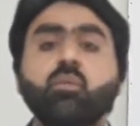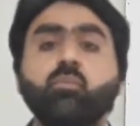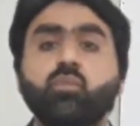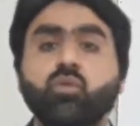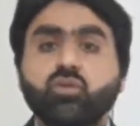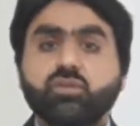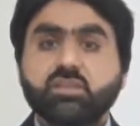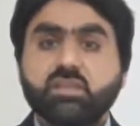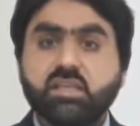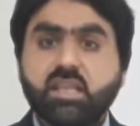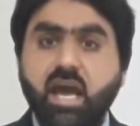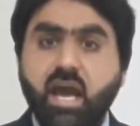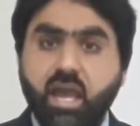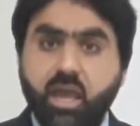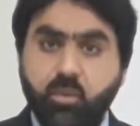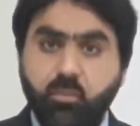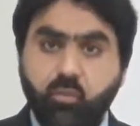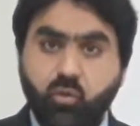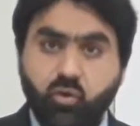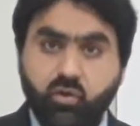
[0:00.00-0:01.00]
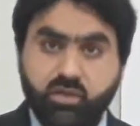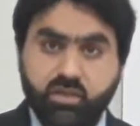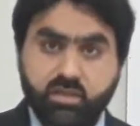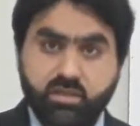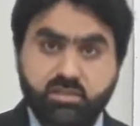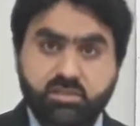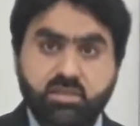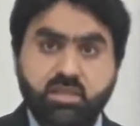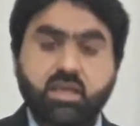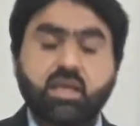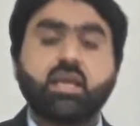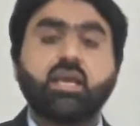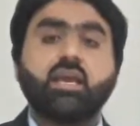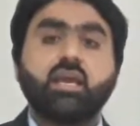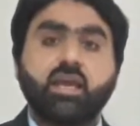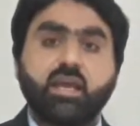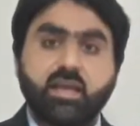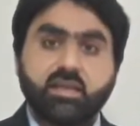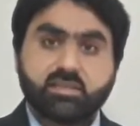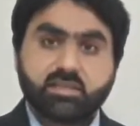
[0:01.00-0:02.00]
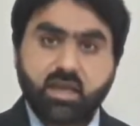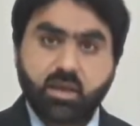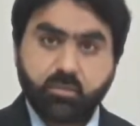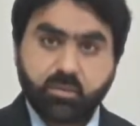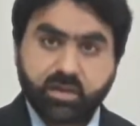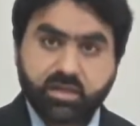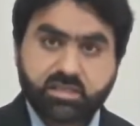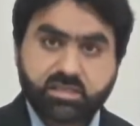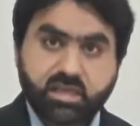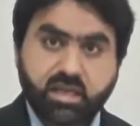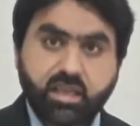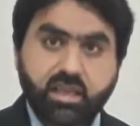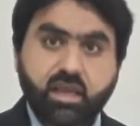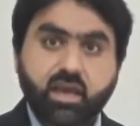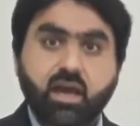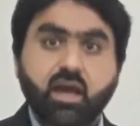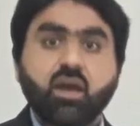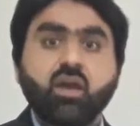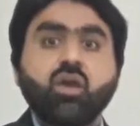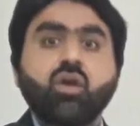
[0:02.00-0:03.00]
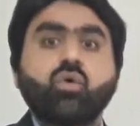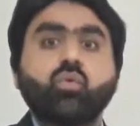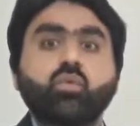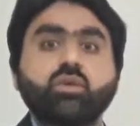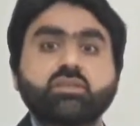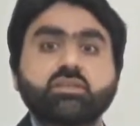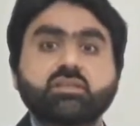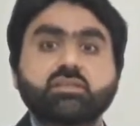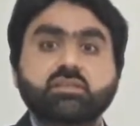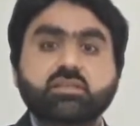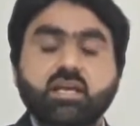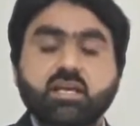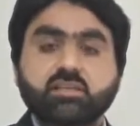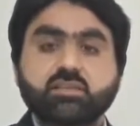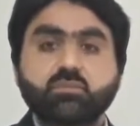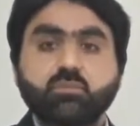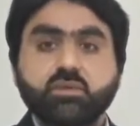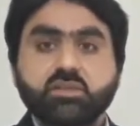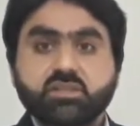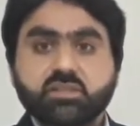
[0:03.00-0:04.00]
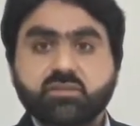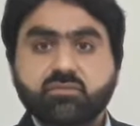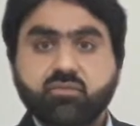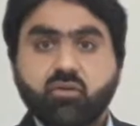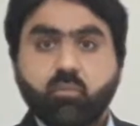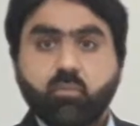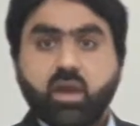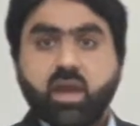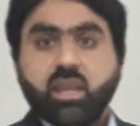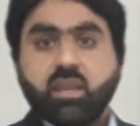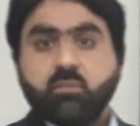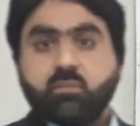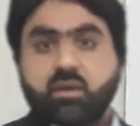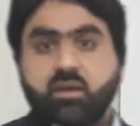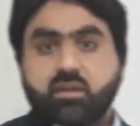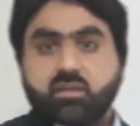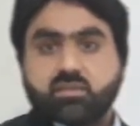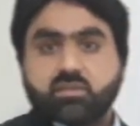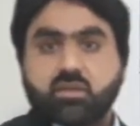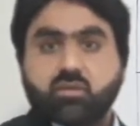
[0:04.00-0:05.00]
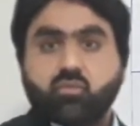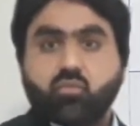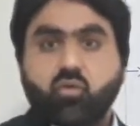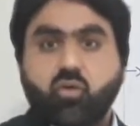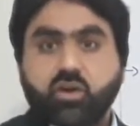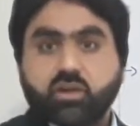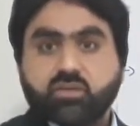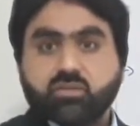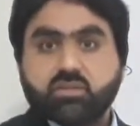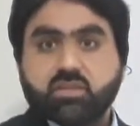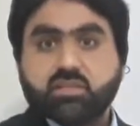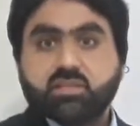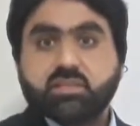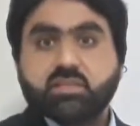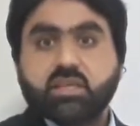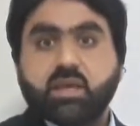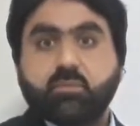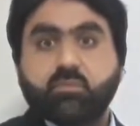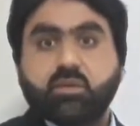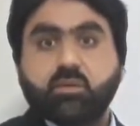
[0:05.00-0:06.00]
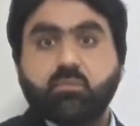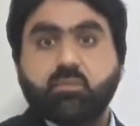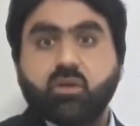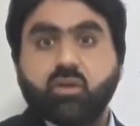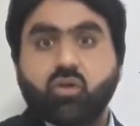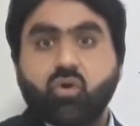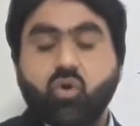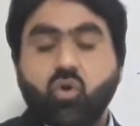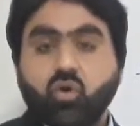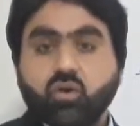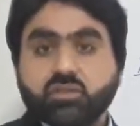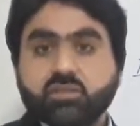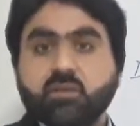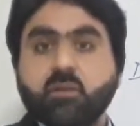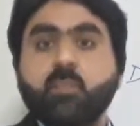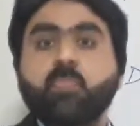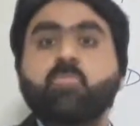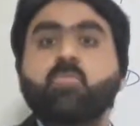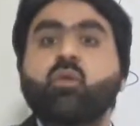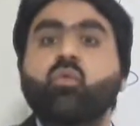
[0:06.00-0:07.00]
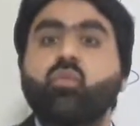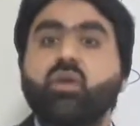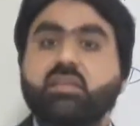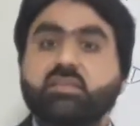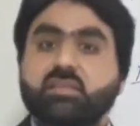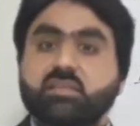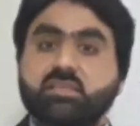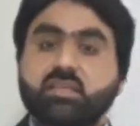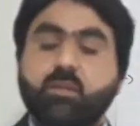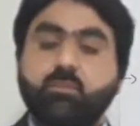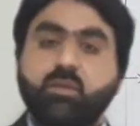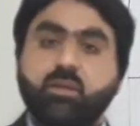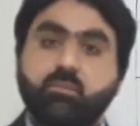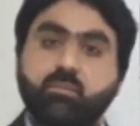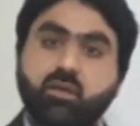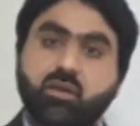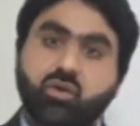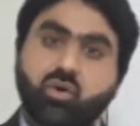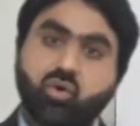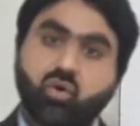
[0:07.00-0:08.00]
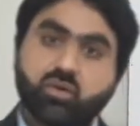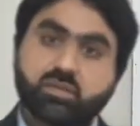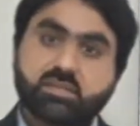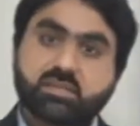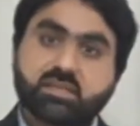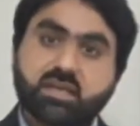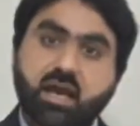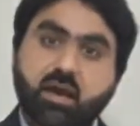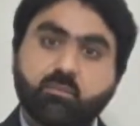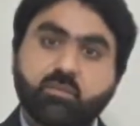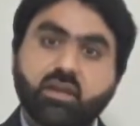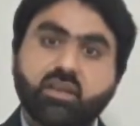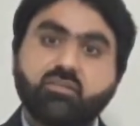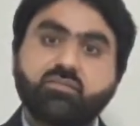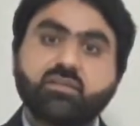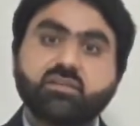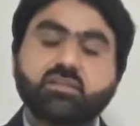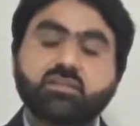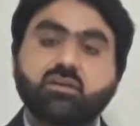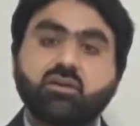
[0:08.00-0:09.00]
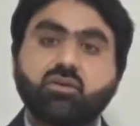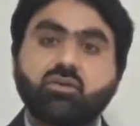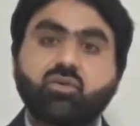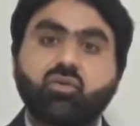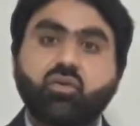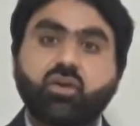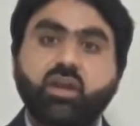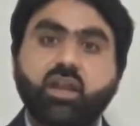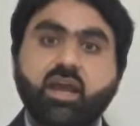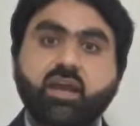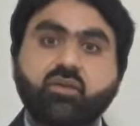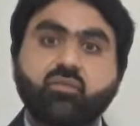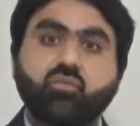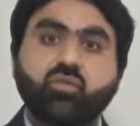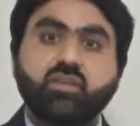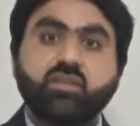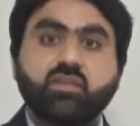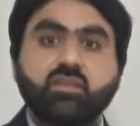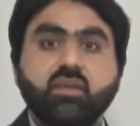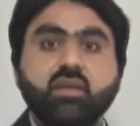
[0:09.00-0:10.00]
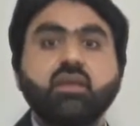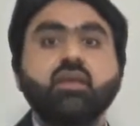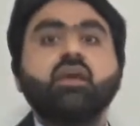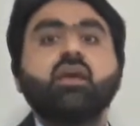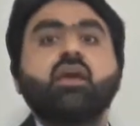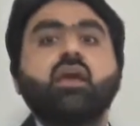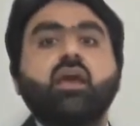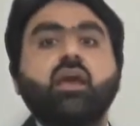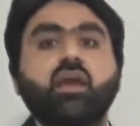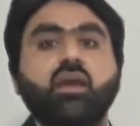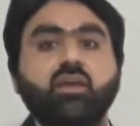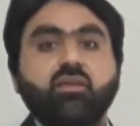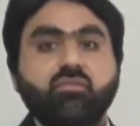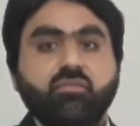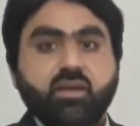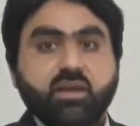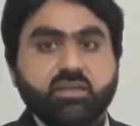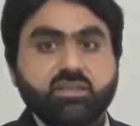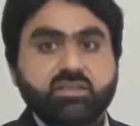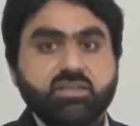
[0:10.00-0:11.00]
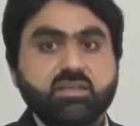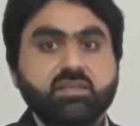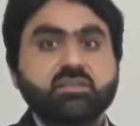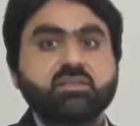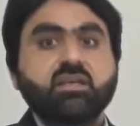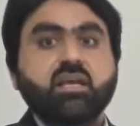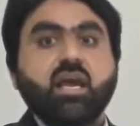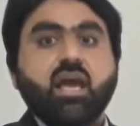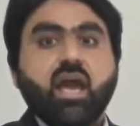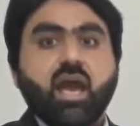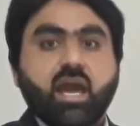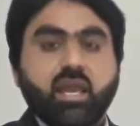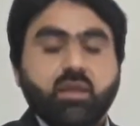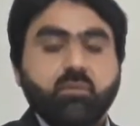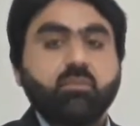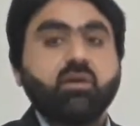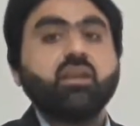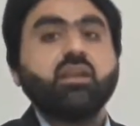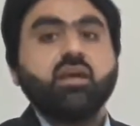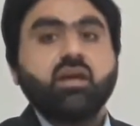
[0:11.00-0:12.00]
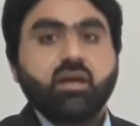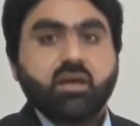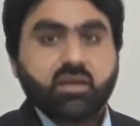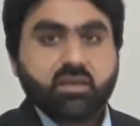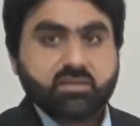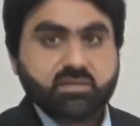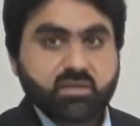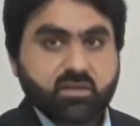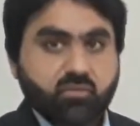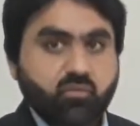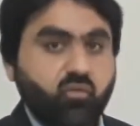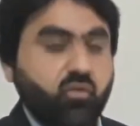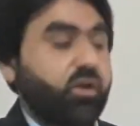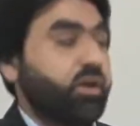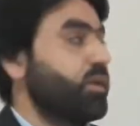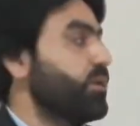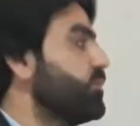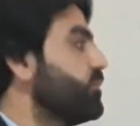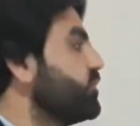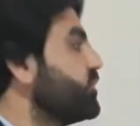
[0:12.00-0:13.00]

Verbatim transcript: Brucella abortus is a bacteria which is transmitted from animal reservoir to the susceptible host when susceptible host come in physical contact with the infectious animal reservoir.